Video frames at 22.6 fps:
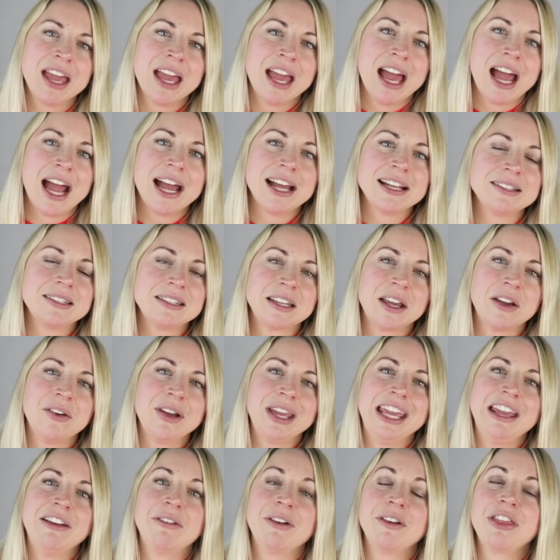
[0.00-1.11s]
And so
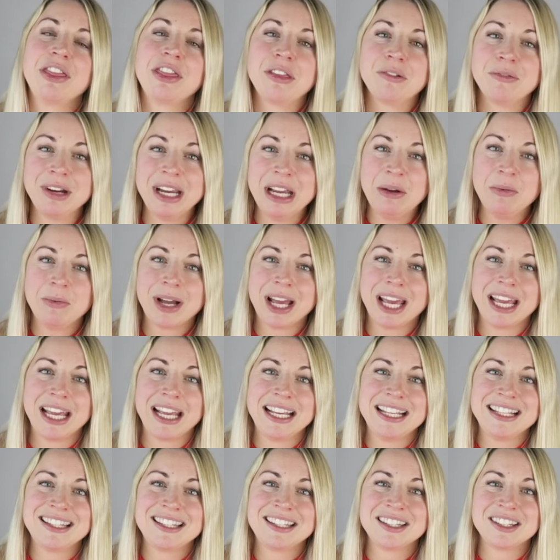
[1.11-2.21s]
here are 3
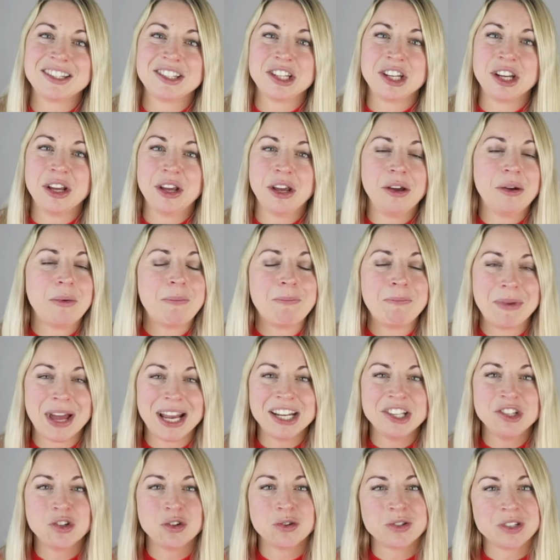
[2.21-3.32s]
ways to
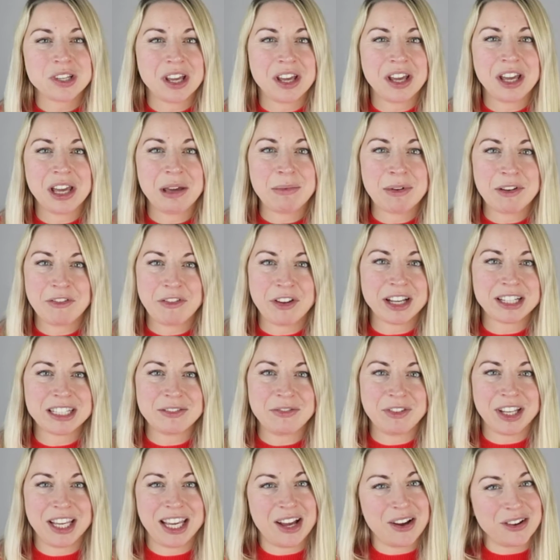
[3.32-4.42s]
manage your time
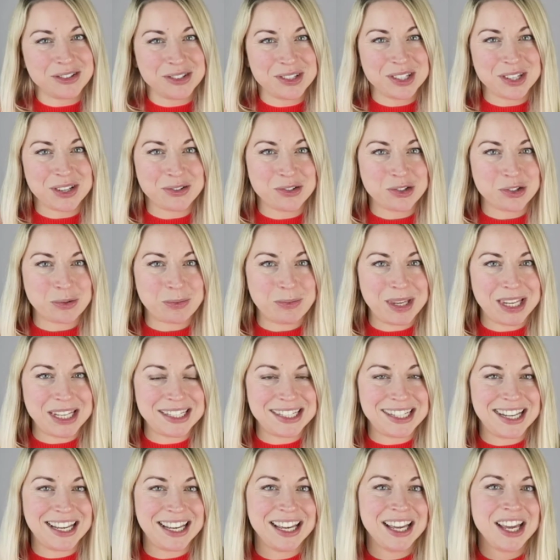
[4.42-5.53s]
effectively on social
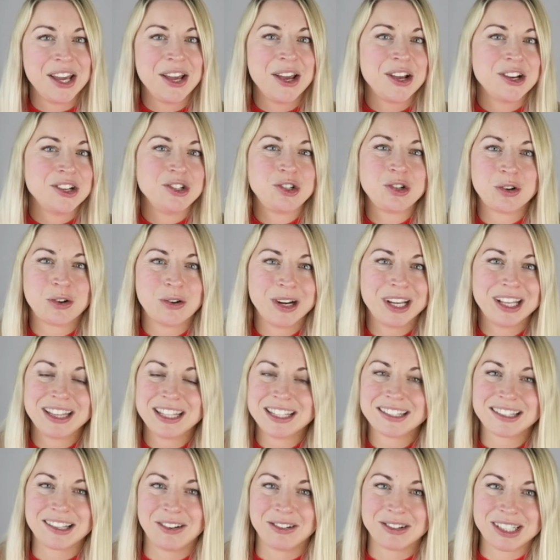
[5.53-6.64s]
media during
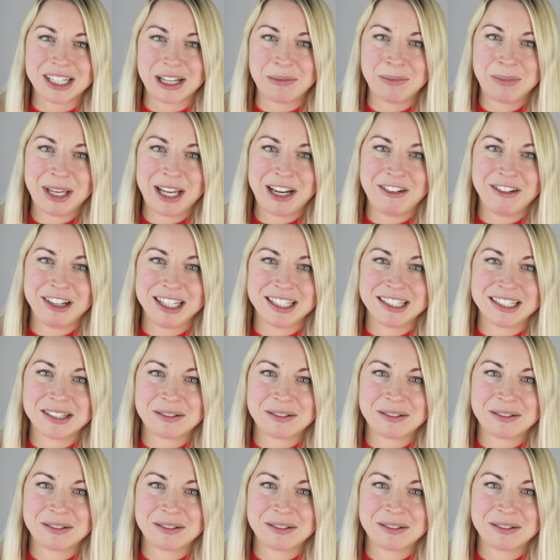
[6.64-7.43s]
this lockdown period.